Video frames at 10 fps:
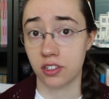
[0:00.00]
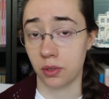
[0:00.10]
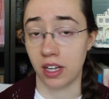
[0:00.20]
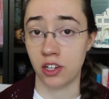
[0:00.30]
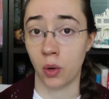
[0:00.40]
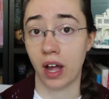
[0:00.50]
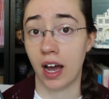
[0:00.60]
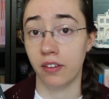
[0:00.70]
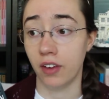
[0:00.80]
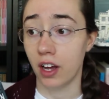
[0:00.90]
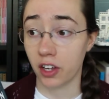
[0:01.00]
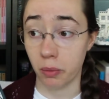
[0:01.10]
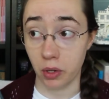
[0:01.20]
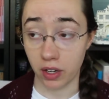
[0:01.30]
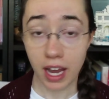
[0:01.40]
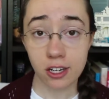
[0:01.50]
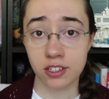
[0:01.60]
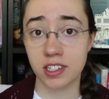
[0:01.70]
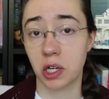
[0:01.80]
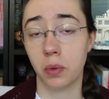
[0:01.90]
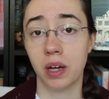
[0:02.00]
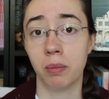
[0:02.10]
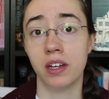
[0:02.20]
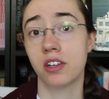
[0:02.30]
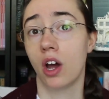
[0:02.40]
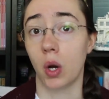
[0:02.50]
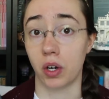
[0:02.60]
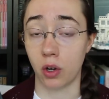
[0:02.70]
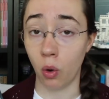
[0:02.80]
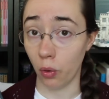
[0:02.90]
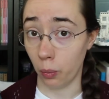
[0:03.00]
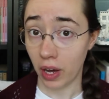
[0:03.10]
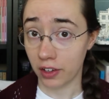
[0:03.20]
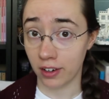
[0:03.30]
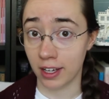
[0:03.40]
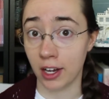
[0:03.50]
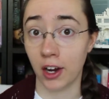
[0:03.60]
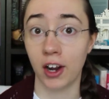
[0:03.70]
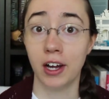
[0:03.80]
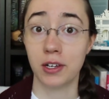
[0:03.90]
so they don't have communications equipment or cold weather gear,